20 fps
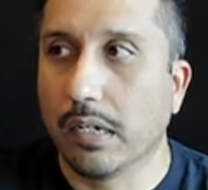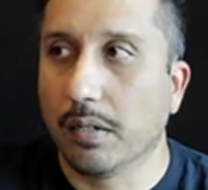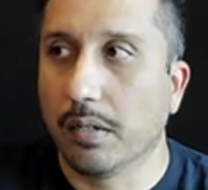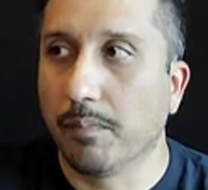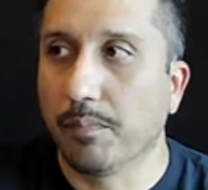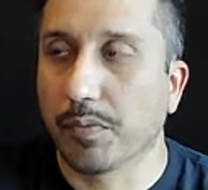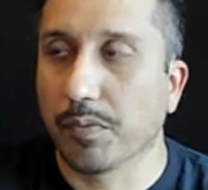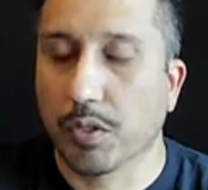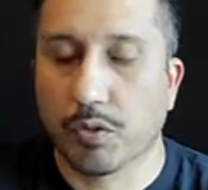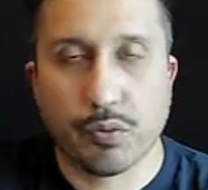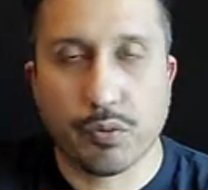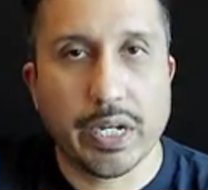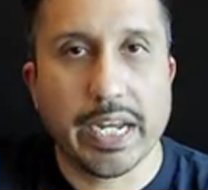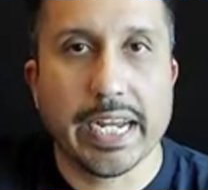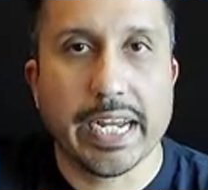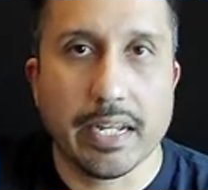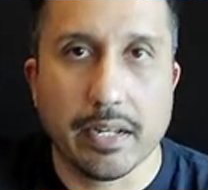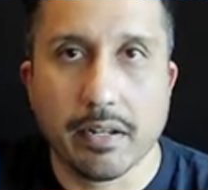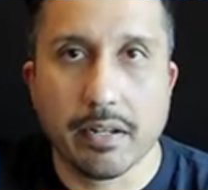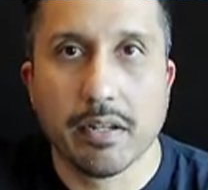
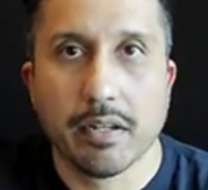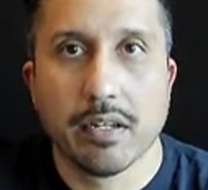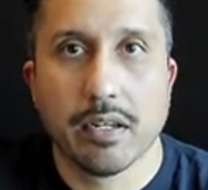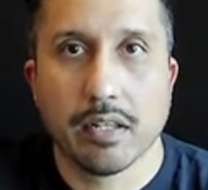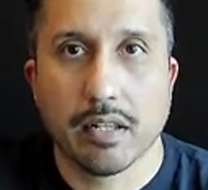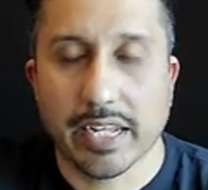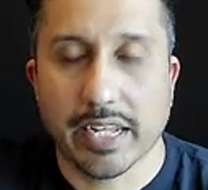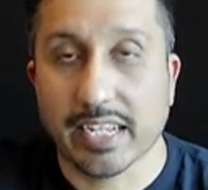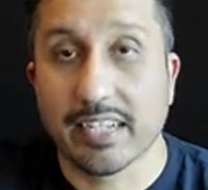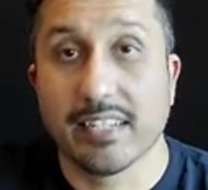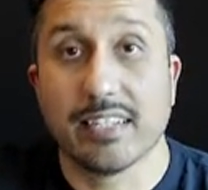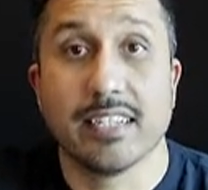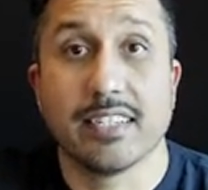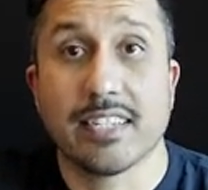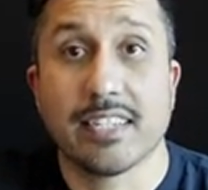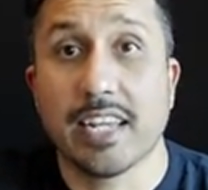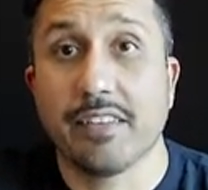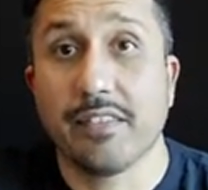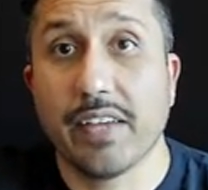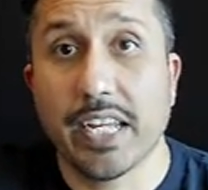create like a
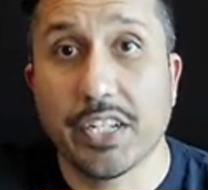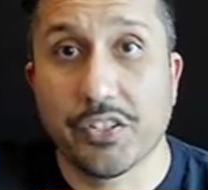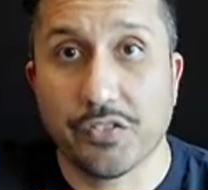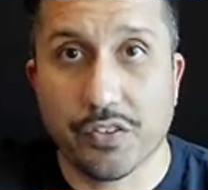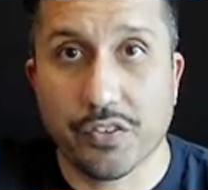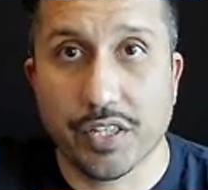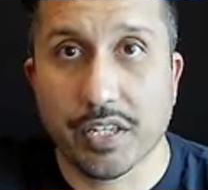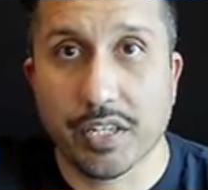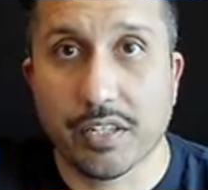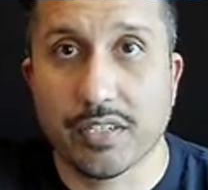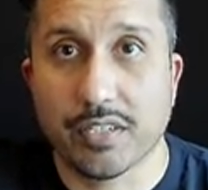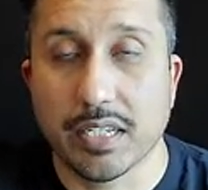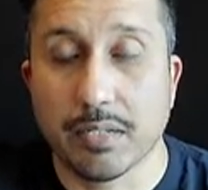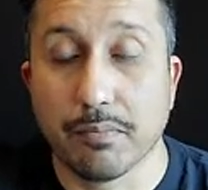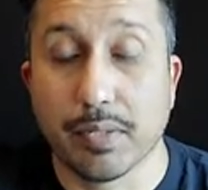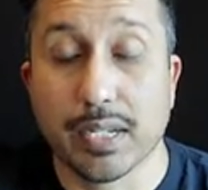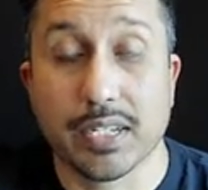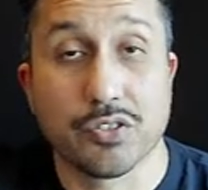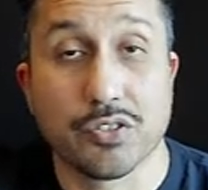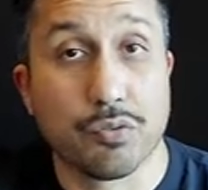disadvantage for the other team.
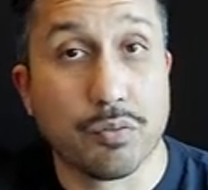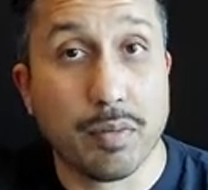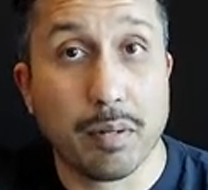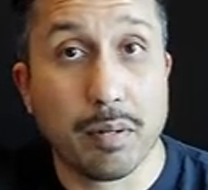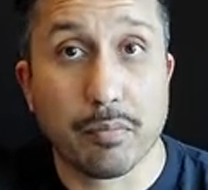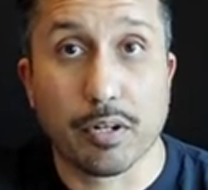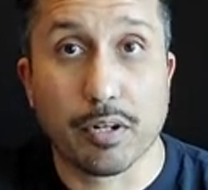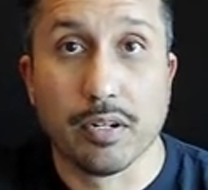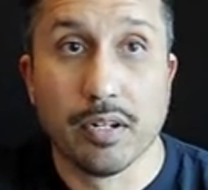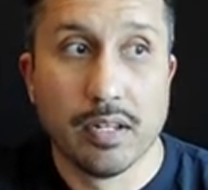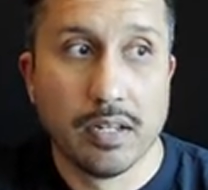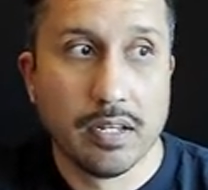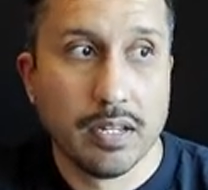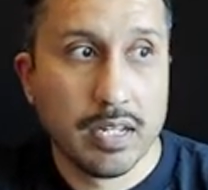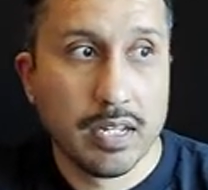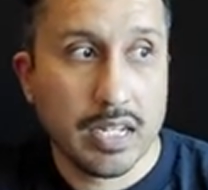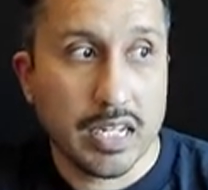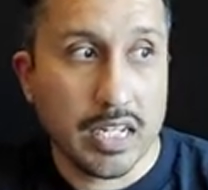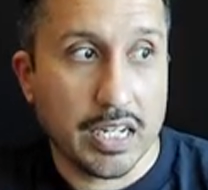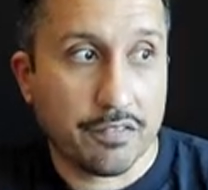Because remember,
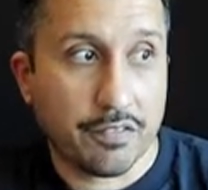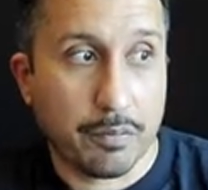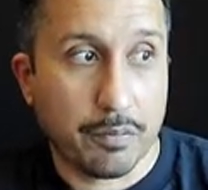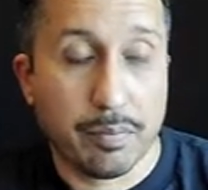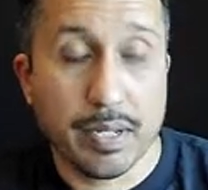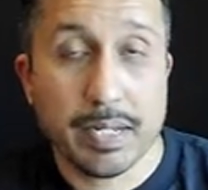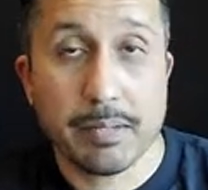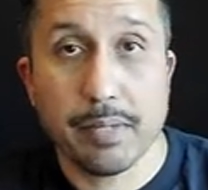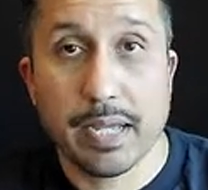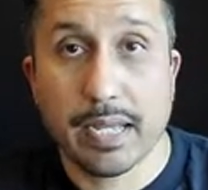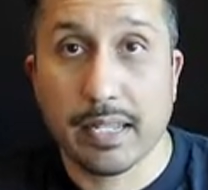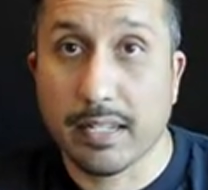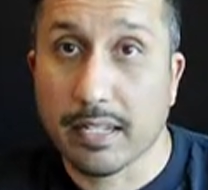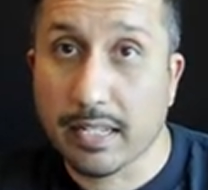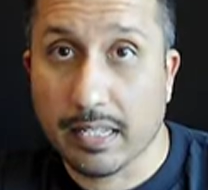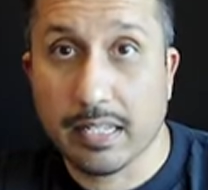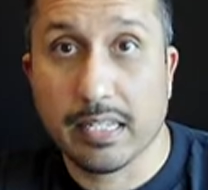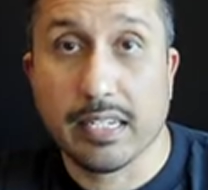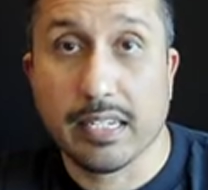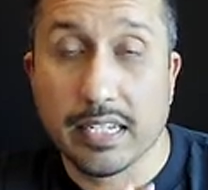if the big man
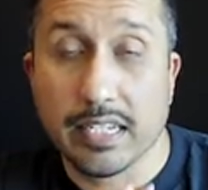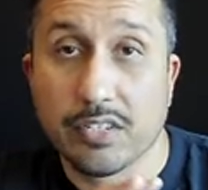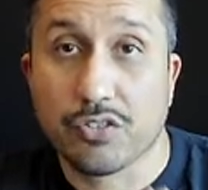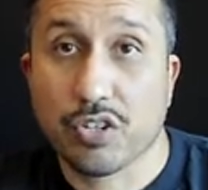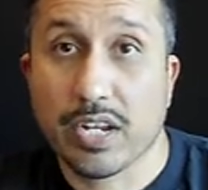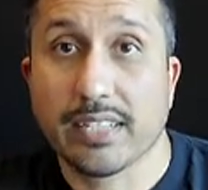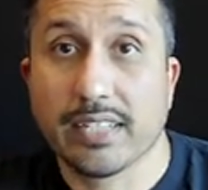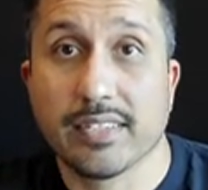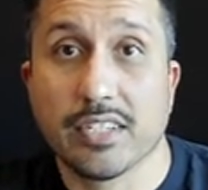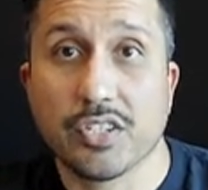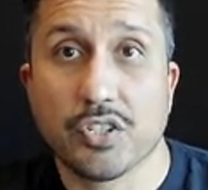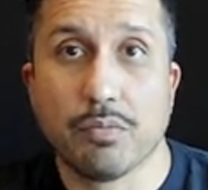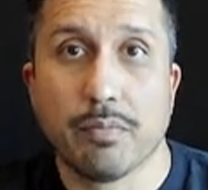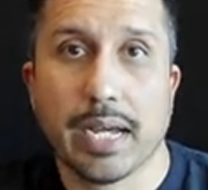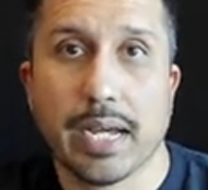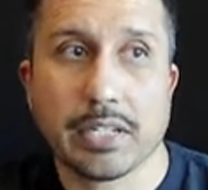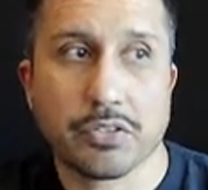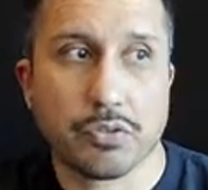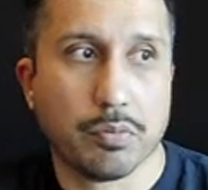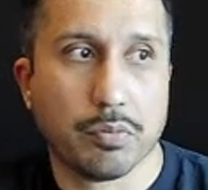in transition
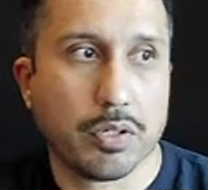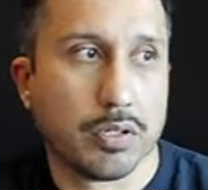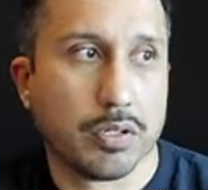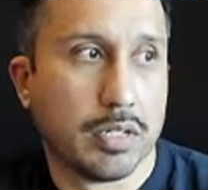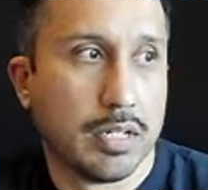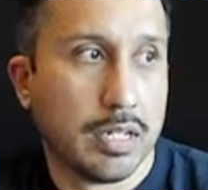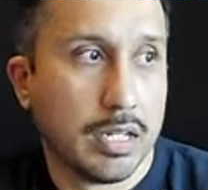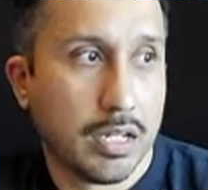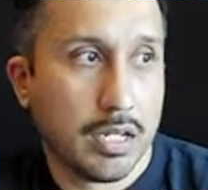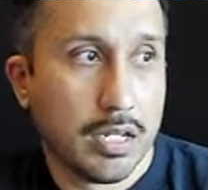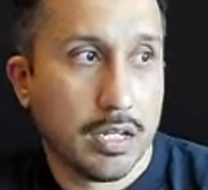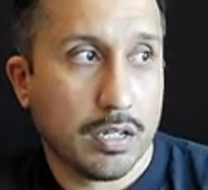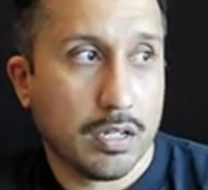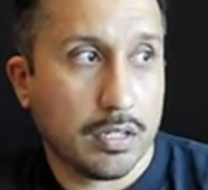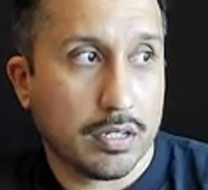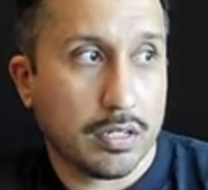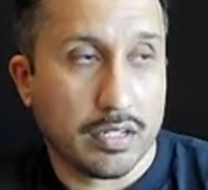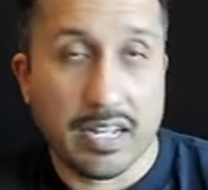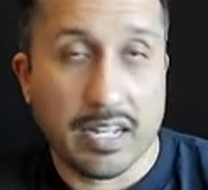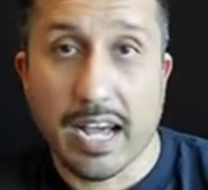basketball,
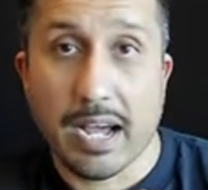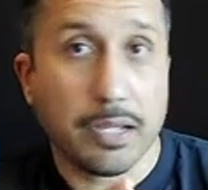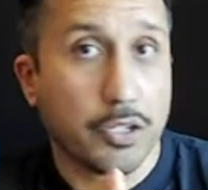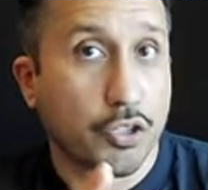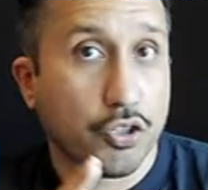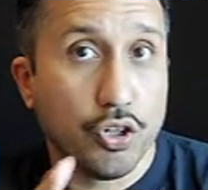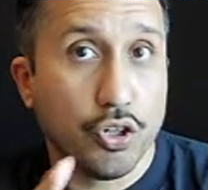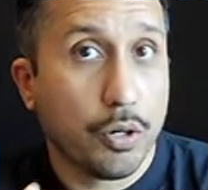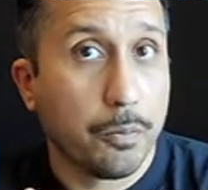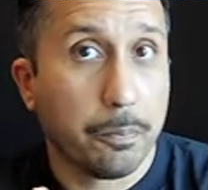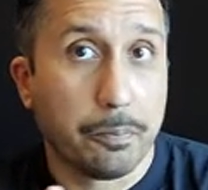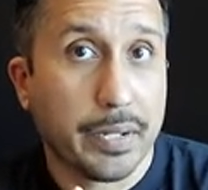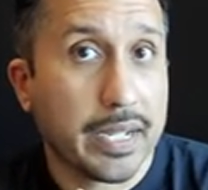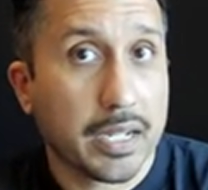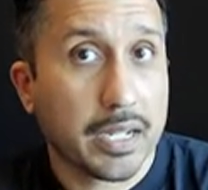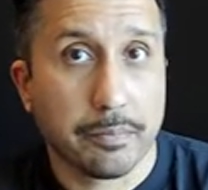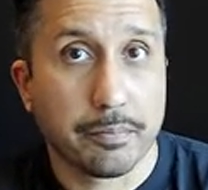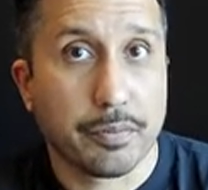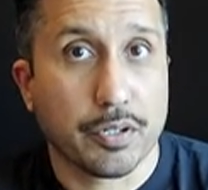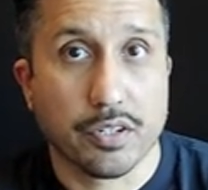you don't pick
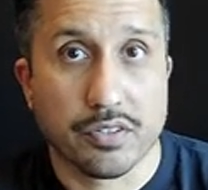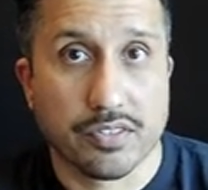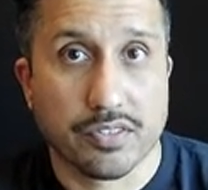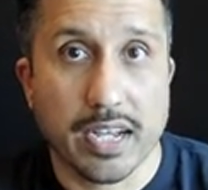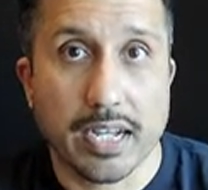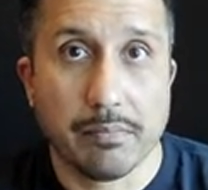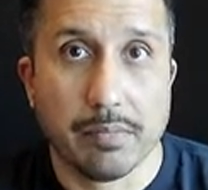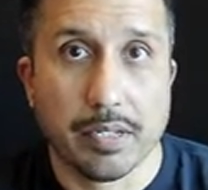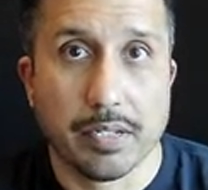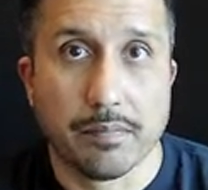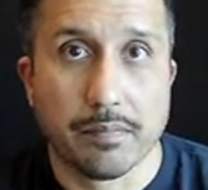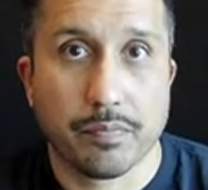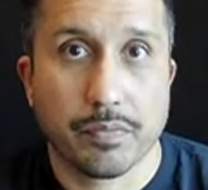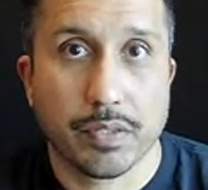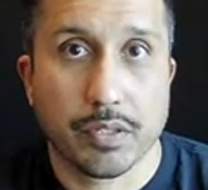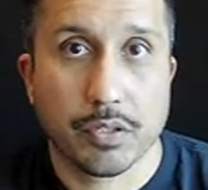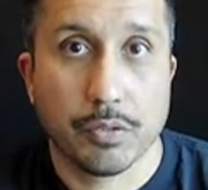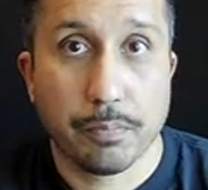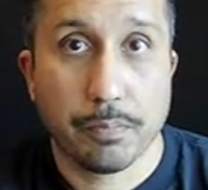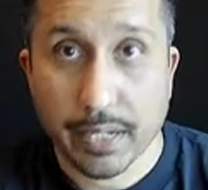up your assignment.
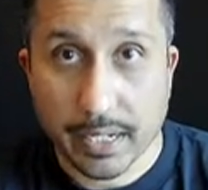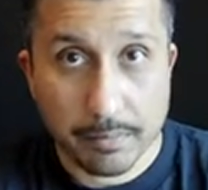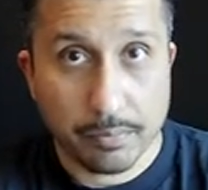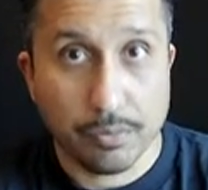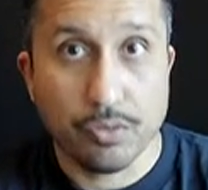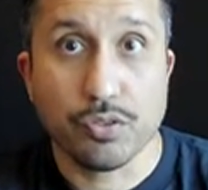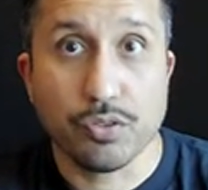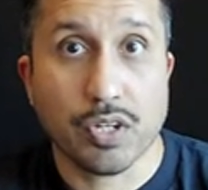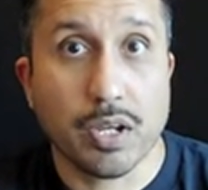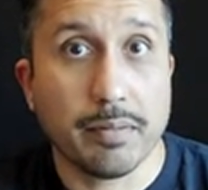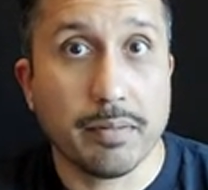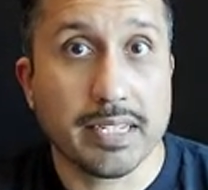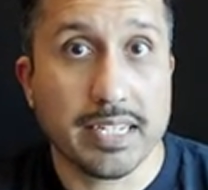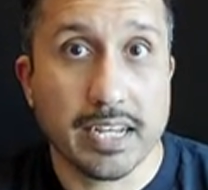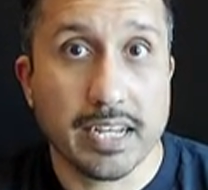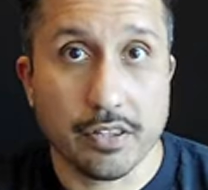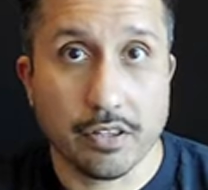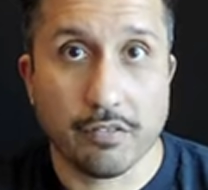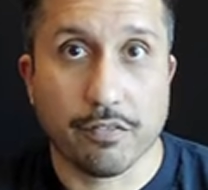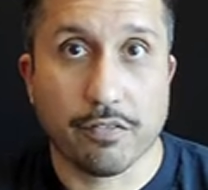You pick up who's coming
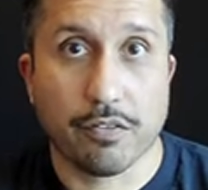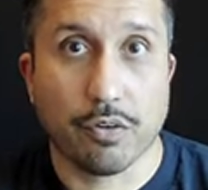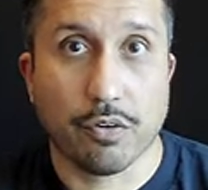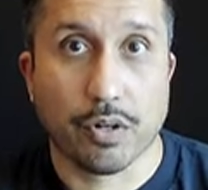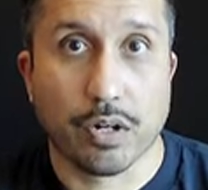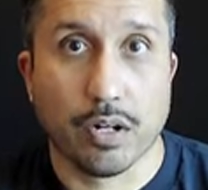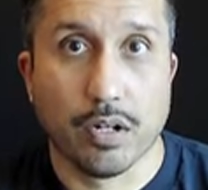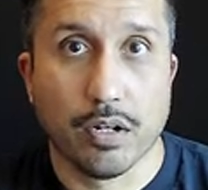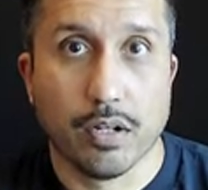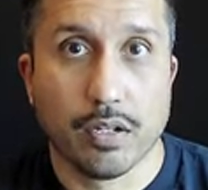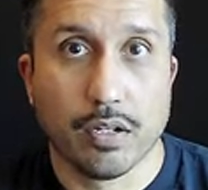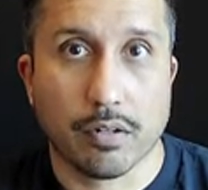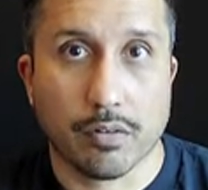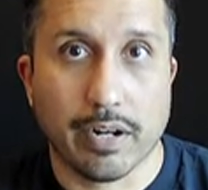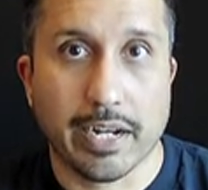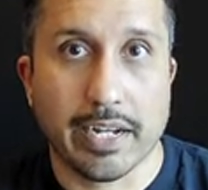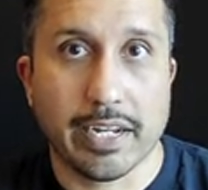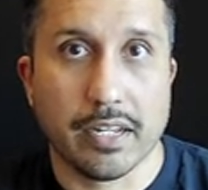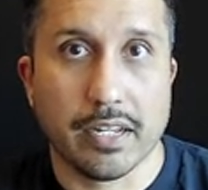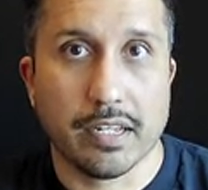down the floor,
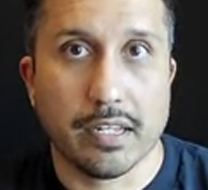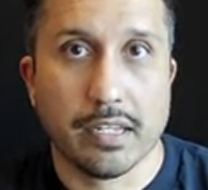right?